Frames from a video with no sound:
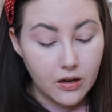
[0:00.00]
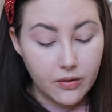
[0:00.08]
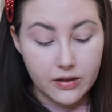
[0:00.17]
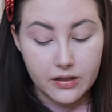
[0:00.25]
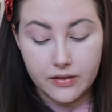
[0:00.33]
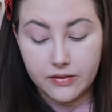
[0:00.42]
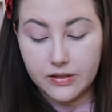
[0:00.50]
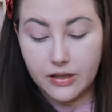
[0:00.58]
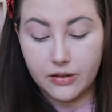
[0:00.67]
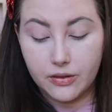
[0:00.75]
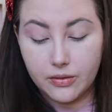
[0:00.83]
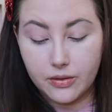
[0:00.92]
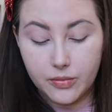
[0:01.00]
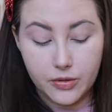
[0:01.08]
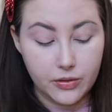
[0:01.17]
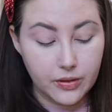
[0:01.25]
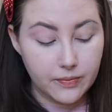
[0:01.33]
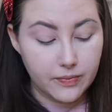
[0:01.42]
Well, I didn't even tell you what I'm
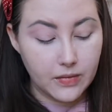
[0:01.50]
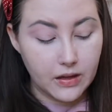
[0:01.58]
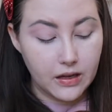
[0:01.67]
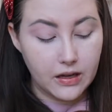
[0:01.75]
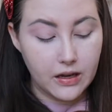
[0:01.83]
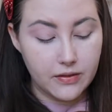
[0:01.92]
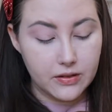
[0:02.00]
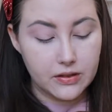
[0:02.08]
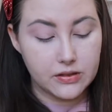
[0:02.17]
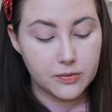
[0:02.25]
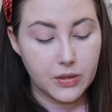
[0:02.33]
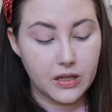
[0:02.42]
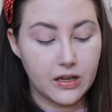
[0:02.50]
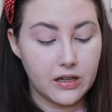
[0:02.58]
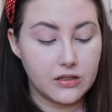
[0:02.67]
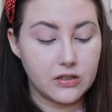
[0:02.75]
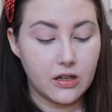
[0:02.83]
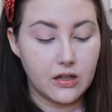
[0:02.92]
doing. I have this
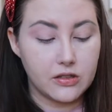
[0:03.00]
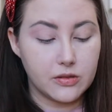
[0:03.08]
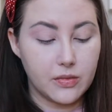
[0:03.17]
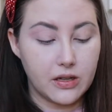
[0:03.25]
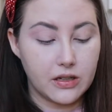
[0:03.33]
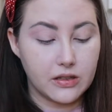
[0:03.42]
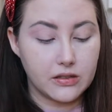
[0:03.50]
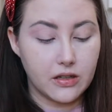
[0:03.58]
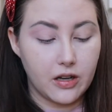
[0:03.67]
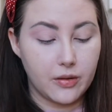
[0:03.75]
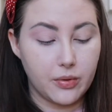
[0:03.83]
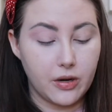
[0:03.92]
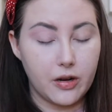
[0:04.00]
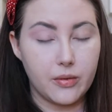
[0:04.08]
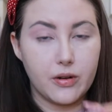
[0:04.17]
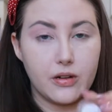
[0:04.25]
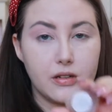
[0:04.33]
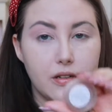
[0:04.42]
BH Cosmetics eye
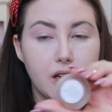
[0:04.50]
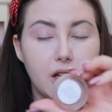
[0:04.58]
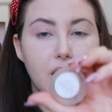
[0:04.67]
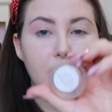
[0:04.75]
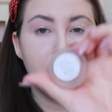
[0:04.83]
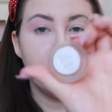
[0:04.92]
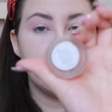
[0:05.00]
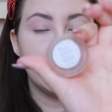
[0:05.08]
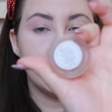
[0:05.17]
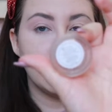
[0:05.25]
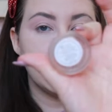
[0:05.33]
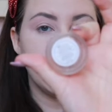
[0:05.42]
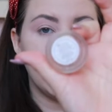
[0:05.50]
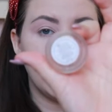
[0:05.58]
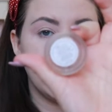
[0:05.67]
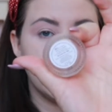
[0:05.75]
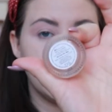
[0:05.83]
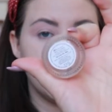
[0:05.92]
primer. It's in the
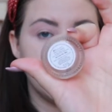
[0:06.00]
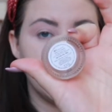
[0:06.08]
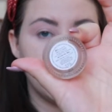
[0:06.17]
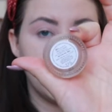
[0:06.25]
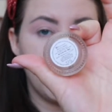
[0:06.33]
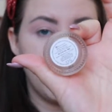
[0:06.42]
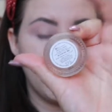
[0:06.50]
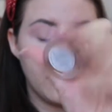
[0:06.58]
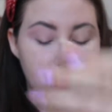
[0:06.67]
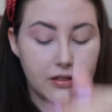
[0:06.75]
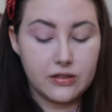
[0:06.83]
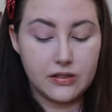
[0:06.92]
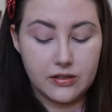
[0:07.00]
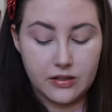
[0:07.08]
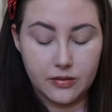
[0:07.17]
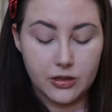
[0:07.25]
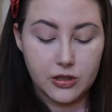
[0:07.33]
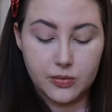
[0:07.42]
shade Smooth Canvas.
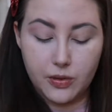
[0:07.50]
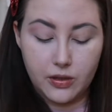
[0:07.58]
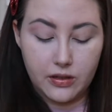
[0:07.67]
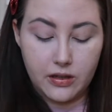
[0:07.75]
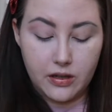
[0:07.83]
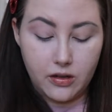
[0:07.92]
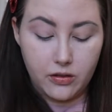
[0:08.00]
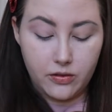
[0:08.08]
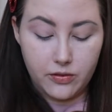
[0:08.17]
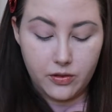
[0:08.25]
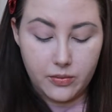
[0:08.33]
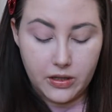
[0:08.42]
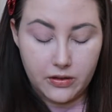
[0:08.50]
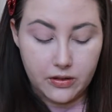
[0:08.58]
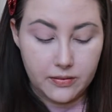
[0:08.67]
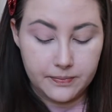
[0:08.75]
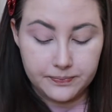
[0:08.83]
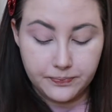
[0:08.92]
I'm just putting that all over my lid.